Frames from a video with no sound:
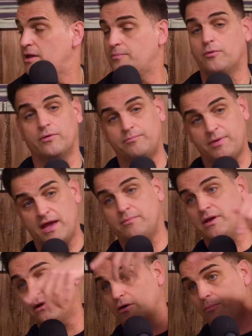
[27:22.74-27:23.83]
people would pay
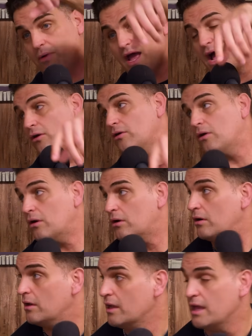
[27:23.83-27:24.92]
me to go buy alcohol.
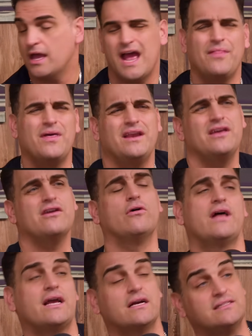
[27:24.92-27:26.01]
And then,
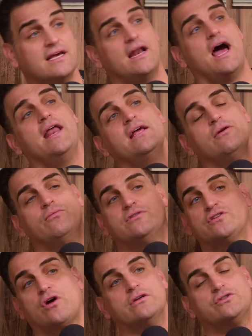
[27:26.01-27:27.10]
like I said, I didn't
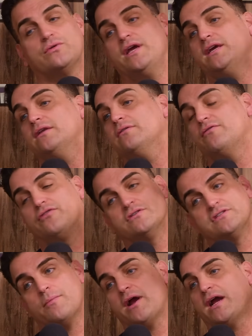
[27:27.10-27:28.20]
start drinking. The
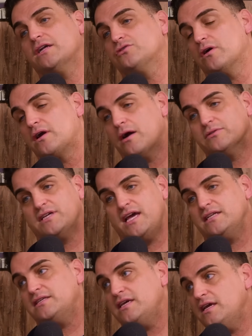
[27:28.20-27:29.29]
first time I got drunk, I was
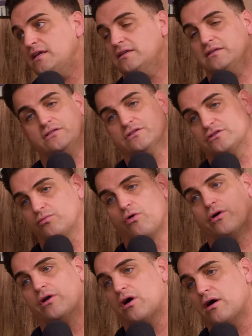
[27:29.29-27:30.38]
18,
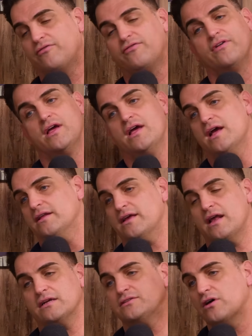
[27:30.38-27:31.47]
swore it off.
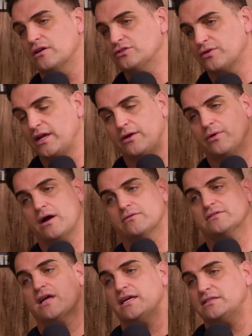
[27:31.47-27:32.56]
Then I started drinking when I
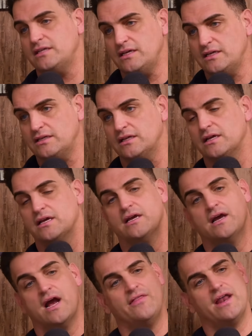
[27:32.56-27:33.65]
was 19.
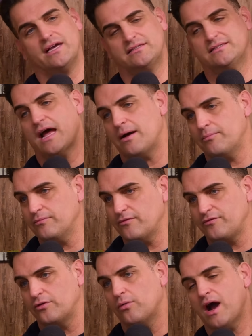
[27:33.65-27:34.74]
And then I stopped
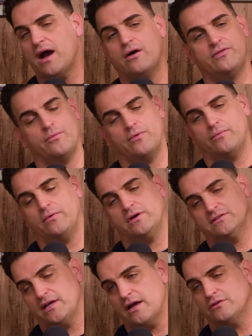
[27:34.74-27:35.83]
for a while.
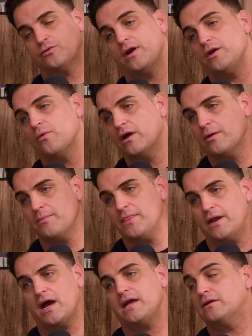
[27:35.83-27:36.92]
Because then at 21, I'm in
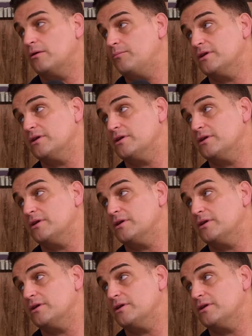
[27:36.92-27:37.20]
the nightclub